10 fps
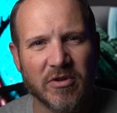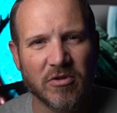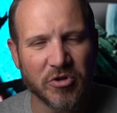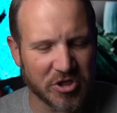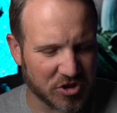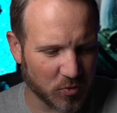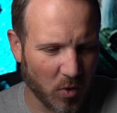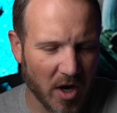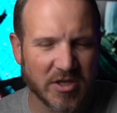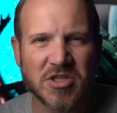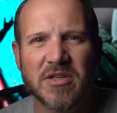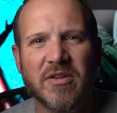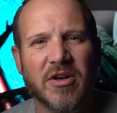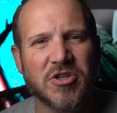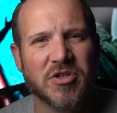Look at your watch,
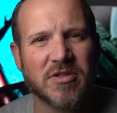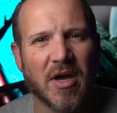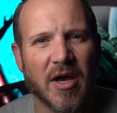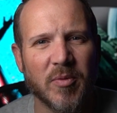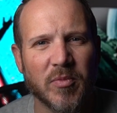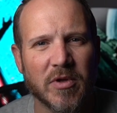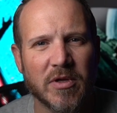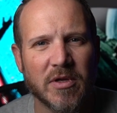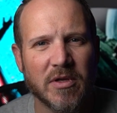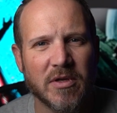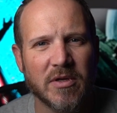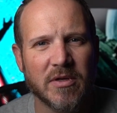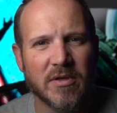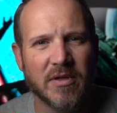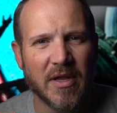there's your time.
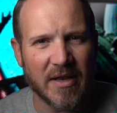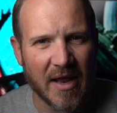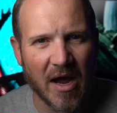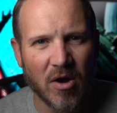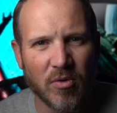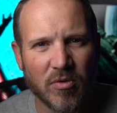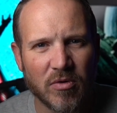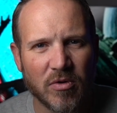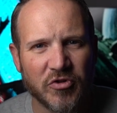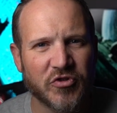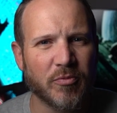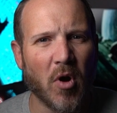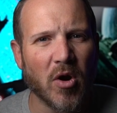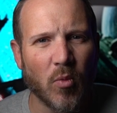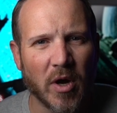And now,
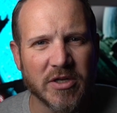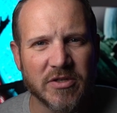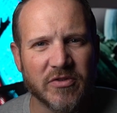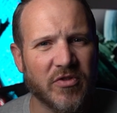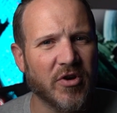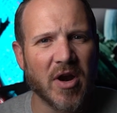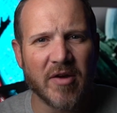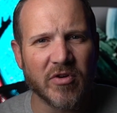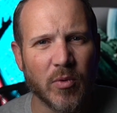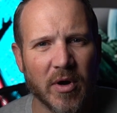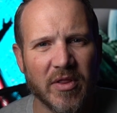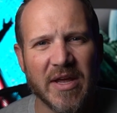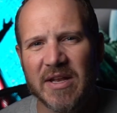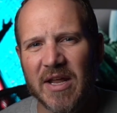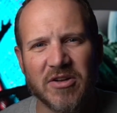smartwatches, they're everywhere. They
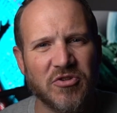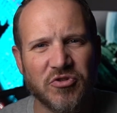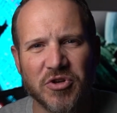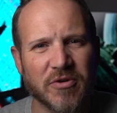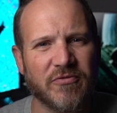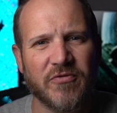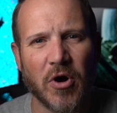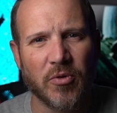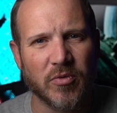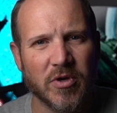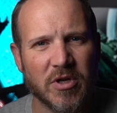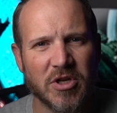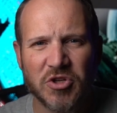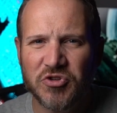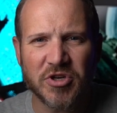connect you to your phone,
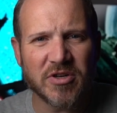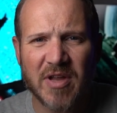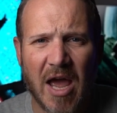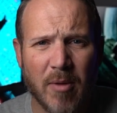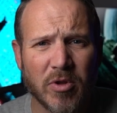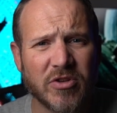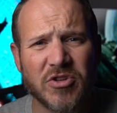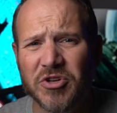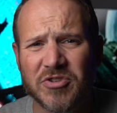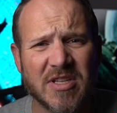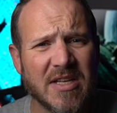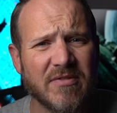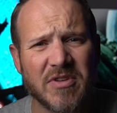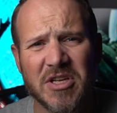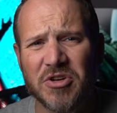to your tablet, your
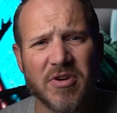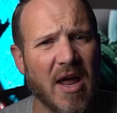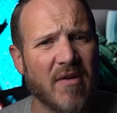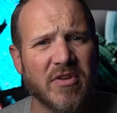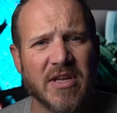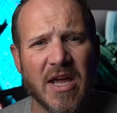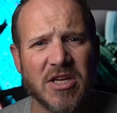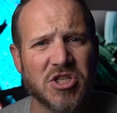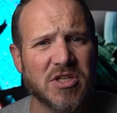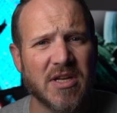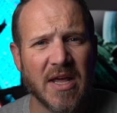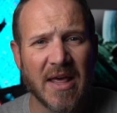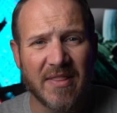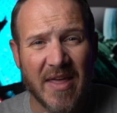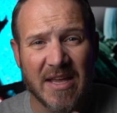TV, your navigation.
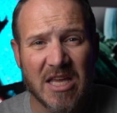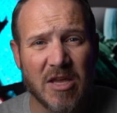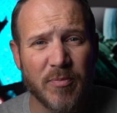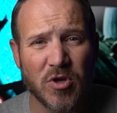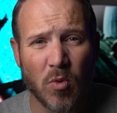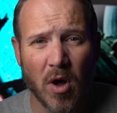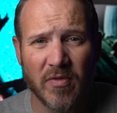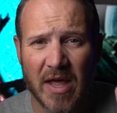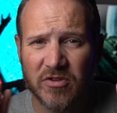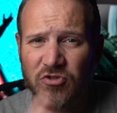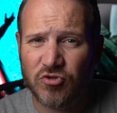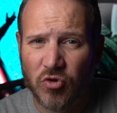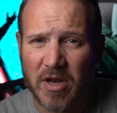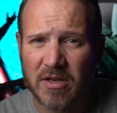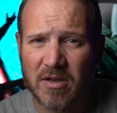They keep you on that
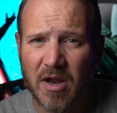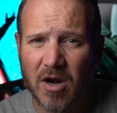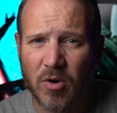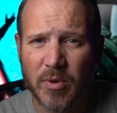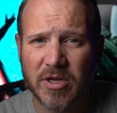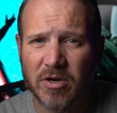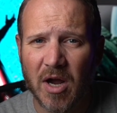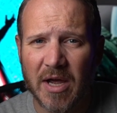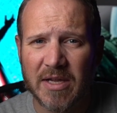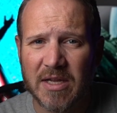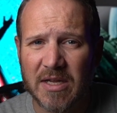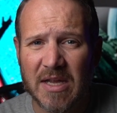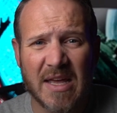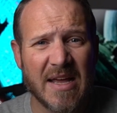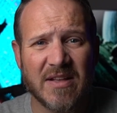straight and narrow when you're hiking.
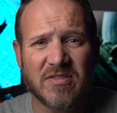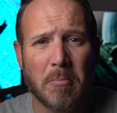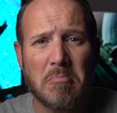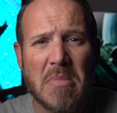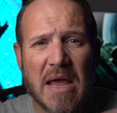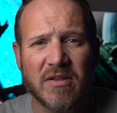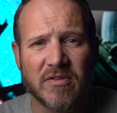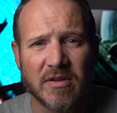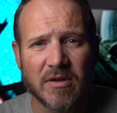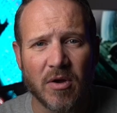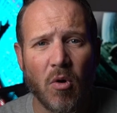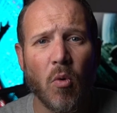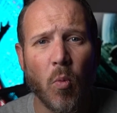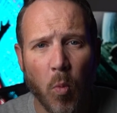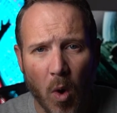It's amazing
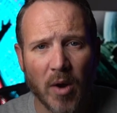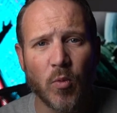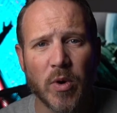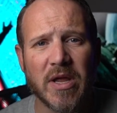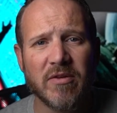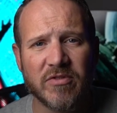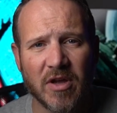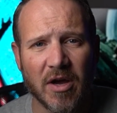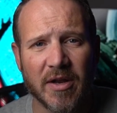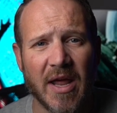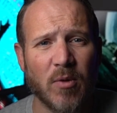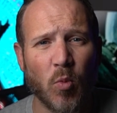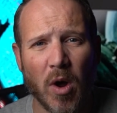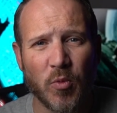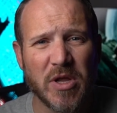what we have done and
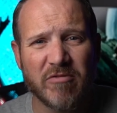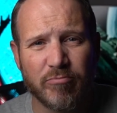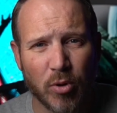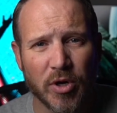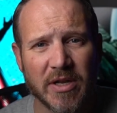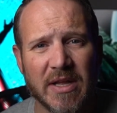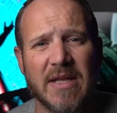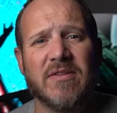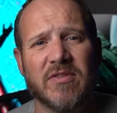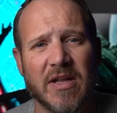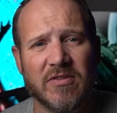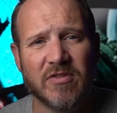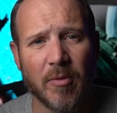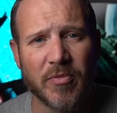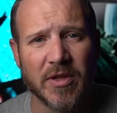what we have put inside
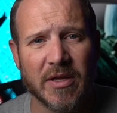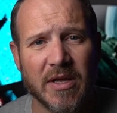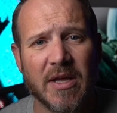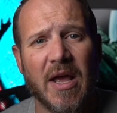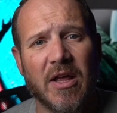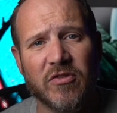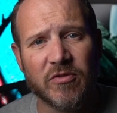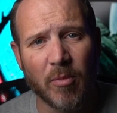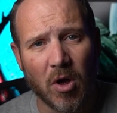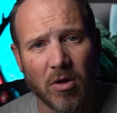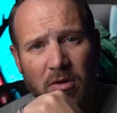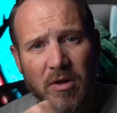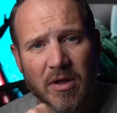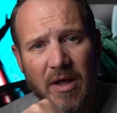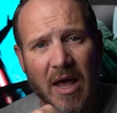something as small
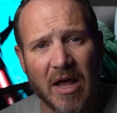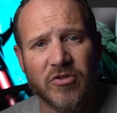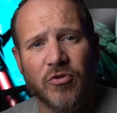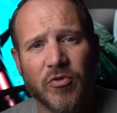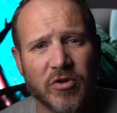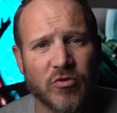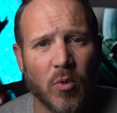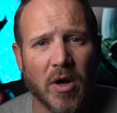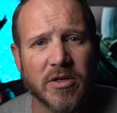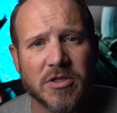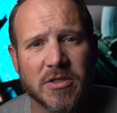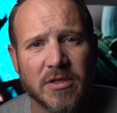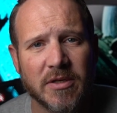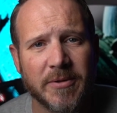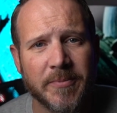as a wristwatch.
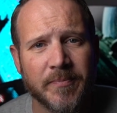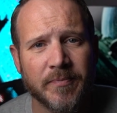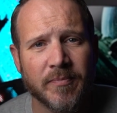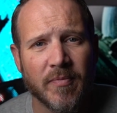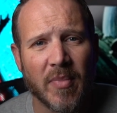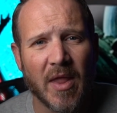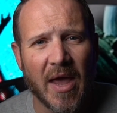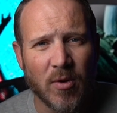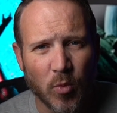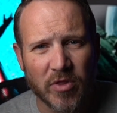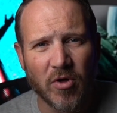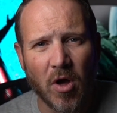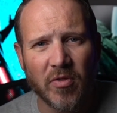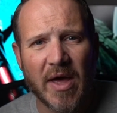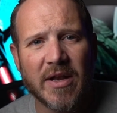And with
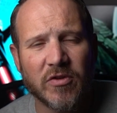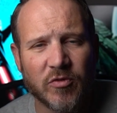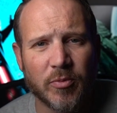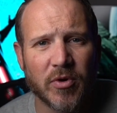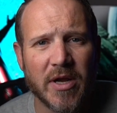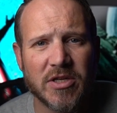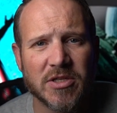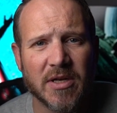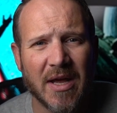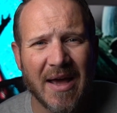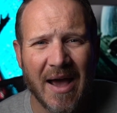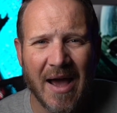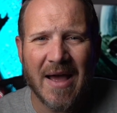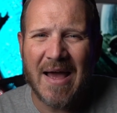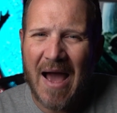all that inspiration,
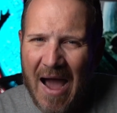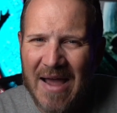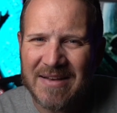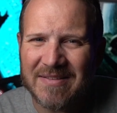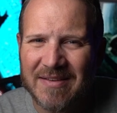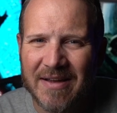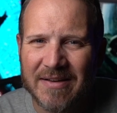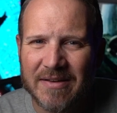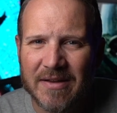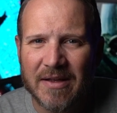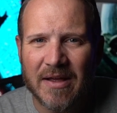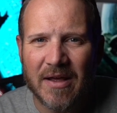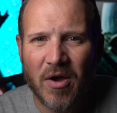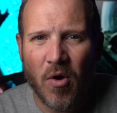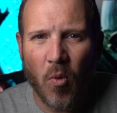I decided,
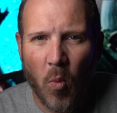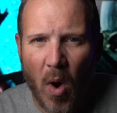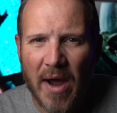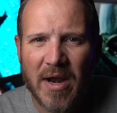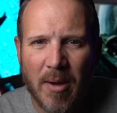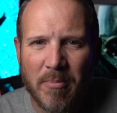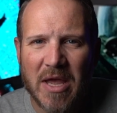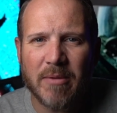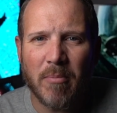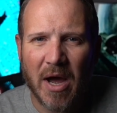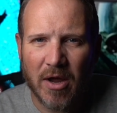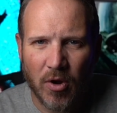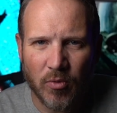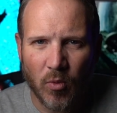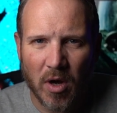why not make my
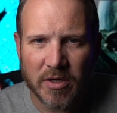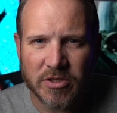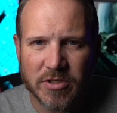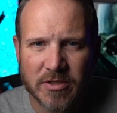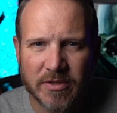own watch?